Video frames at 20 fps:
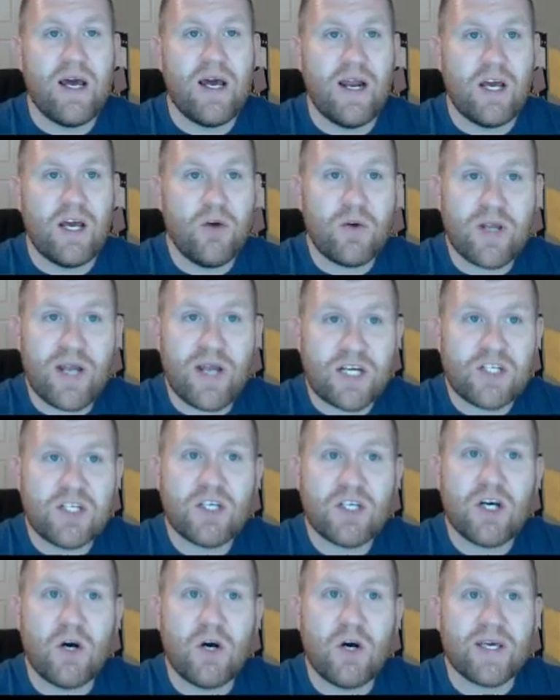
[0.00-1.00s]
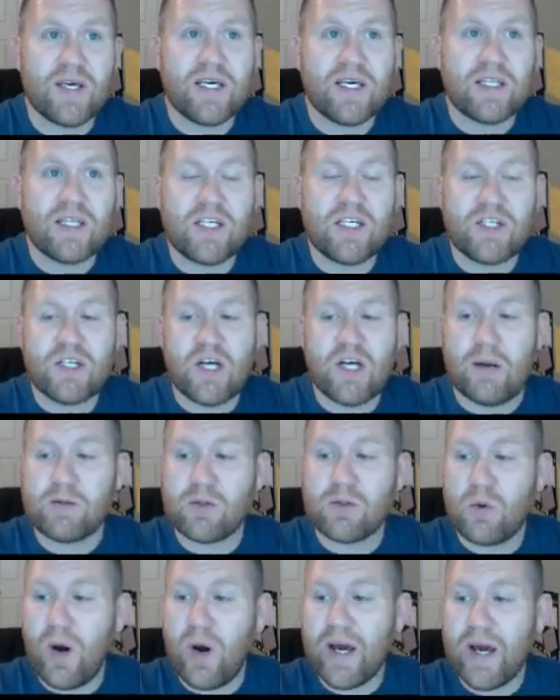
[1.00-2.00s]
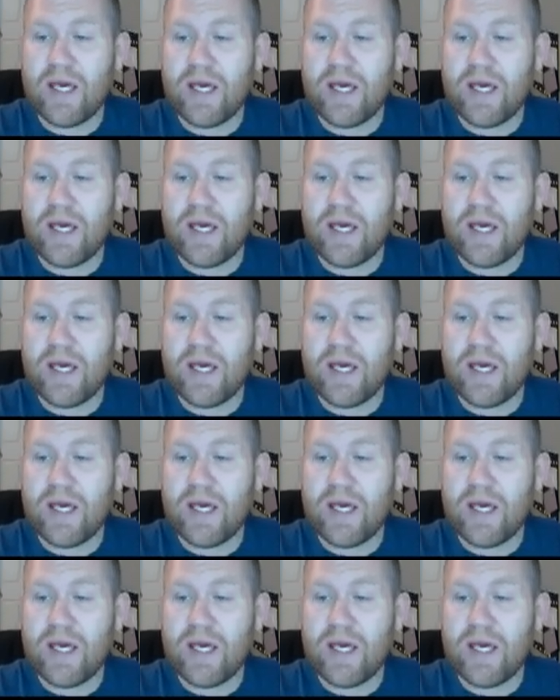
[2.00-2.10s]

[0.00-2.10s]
And now you can actually go and get these jobs quite